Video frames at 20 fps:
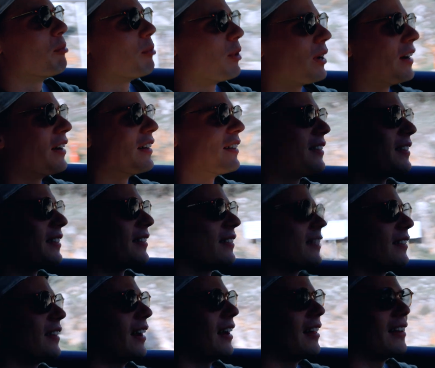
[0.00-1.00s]
but
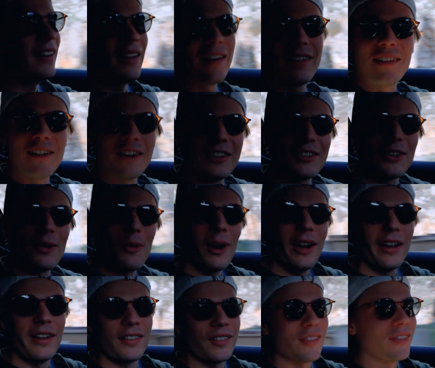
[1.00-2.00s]
I like that it's
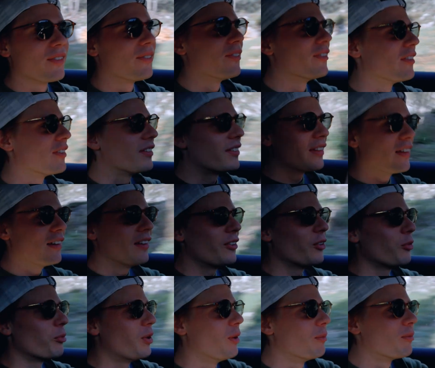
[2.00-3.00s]
quiet. Well, thank
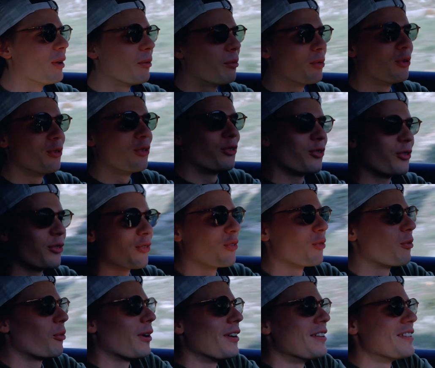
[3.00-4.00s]
you BMW,
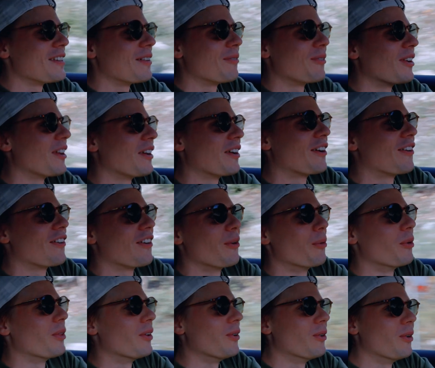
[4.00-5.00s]
for once I'm gonna agree
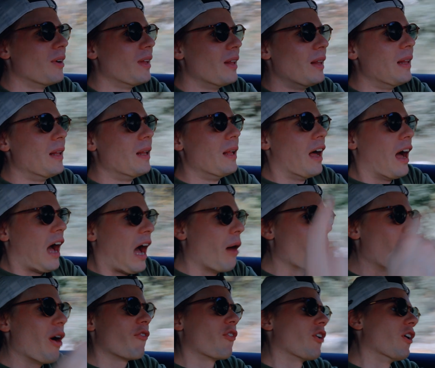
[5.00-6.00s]
with you.
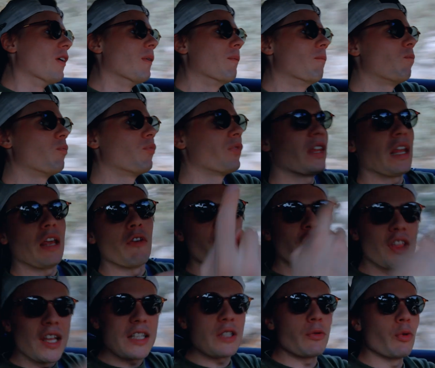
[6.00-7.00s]
However, if
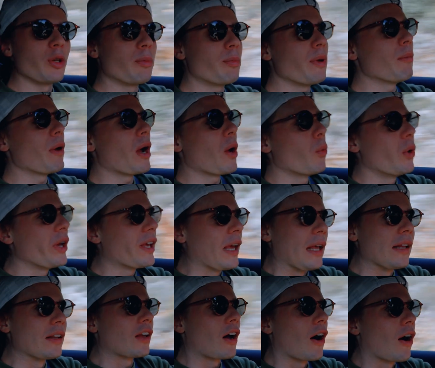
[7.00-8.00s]
this would be my
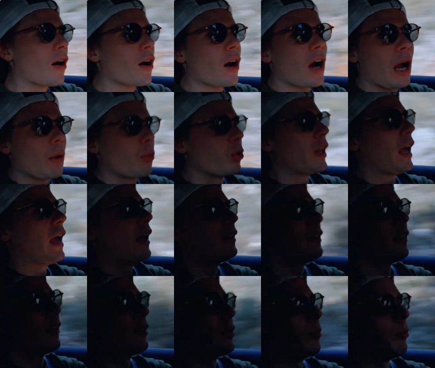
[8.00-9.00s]
weekend car, I would
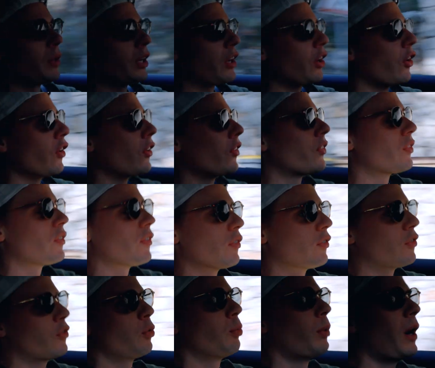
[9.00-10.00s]
hate it, because
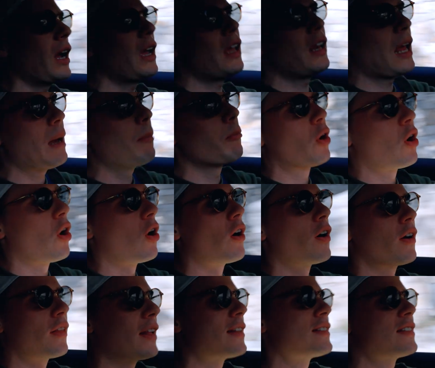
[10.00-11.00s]
to buy an M
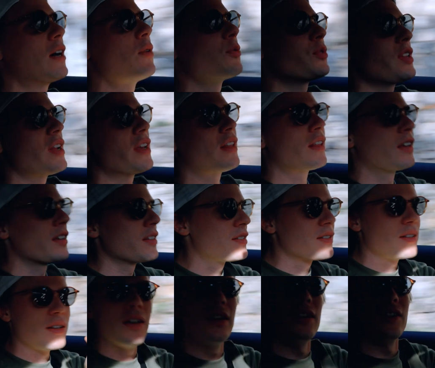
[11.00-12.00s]
car that sounds like
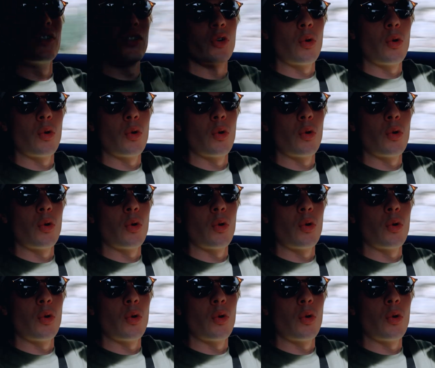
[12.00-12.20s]
this is